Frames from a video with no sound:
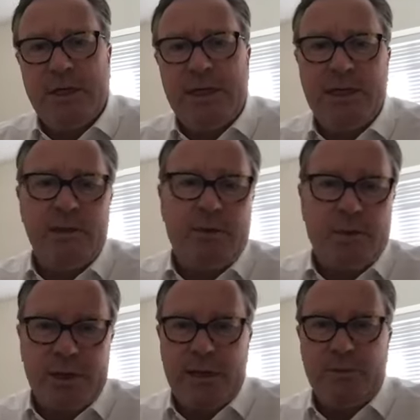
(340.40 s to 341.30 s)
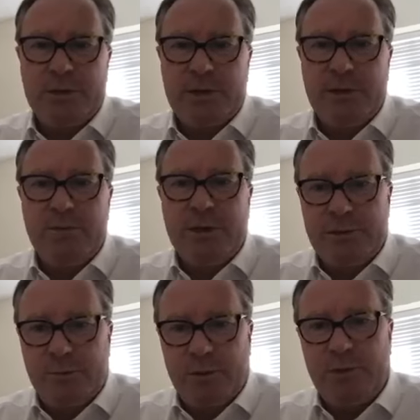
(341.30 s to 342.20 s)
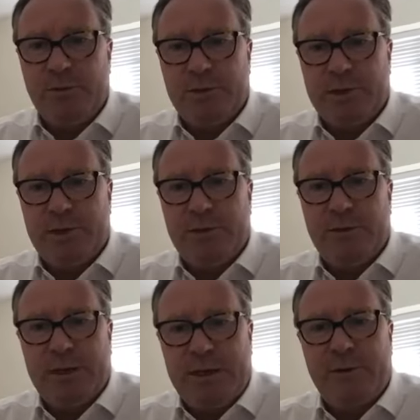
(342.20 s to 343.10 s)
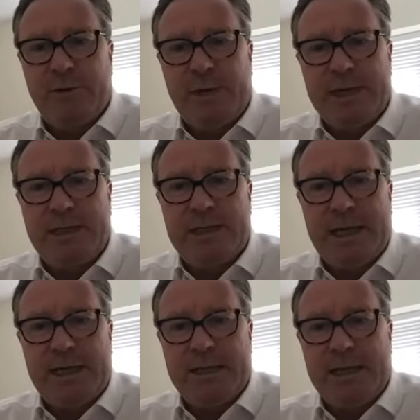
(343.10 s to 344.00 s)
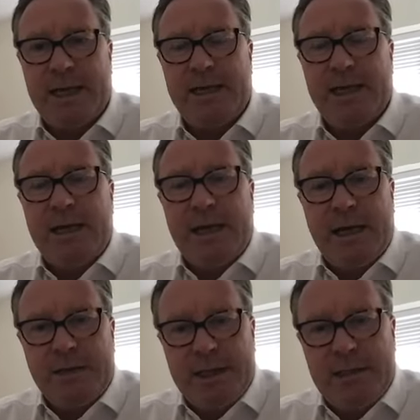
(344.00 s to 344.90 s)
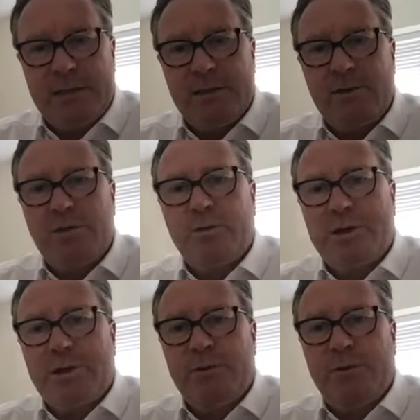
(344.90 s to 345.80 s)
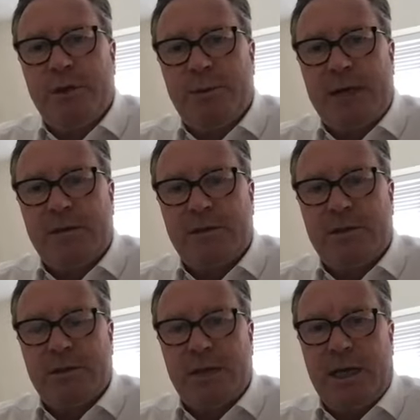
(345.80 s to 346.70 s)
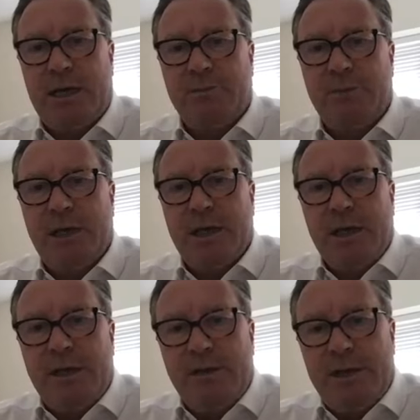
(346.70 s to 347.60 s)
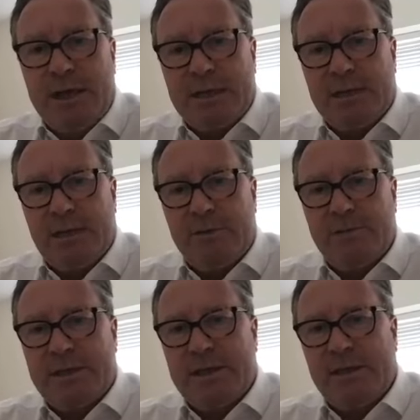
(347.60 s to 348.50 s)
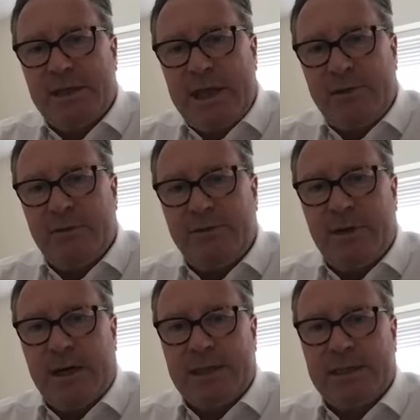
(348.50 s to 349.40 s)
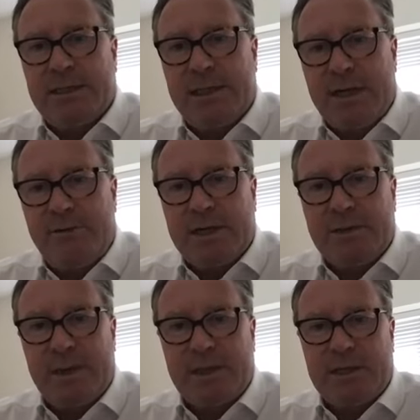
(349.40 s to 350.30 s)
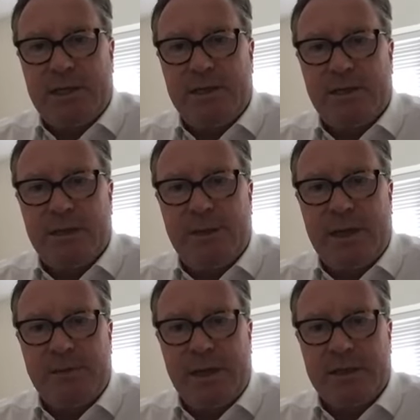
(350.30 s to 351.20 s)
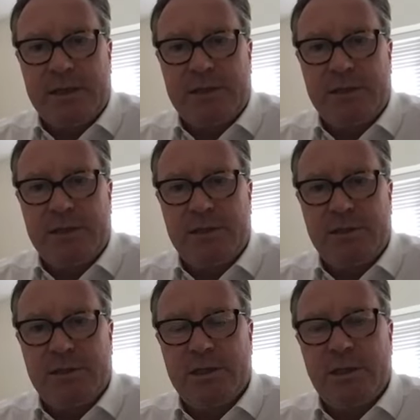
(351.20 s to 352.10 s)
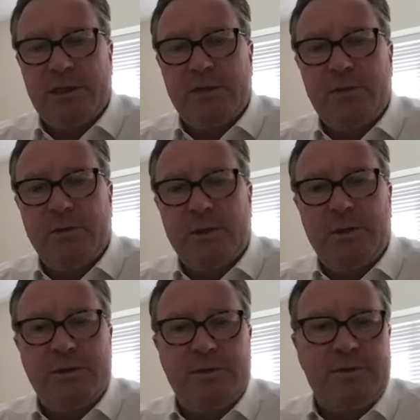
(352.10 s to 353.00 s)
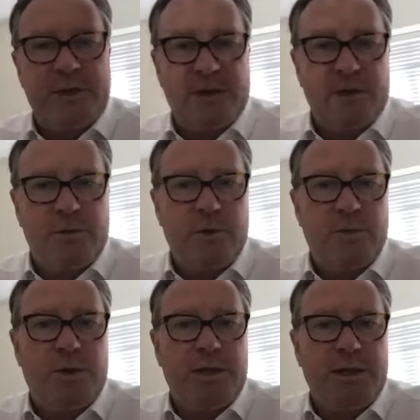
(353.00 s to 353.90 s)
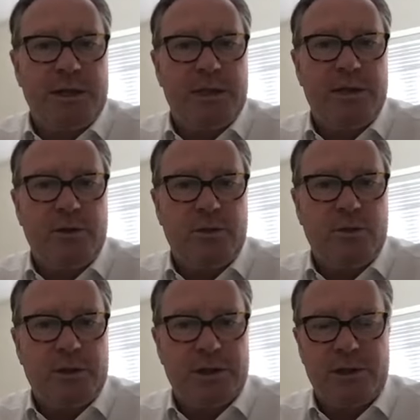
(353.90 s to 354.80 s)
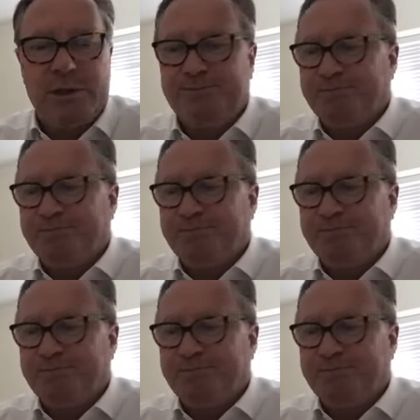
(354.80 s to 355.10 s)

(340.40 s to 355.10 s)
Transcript: It's not what they want to do, it's what you want to do, and they've got to understand that and then talk to you about their service, their advice, their expectations about market conditions that will fit with what it is that you want to do.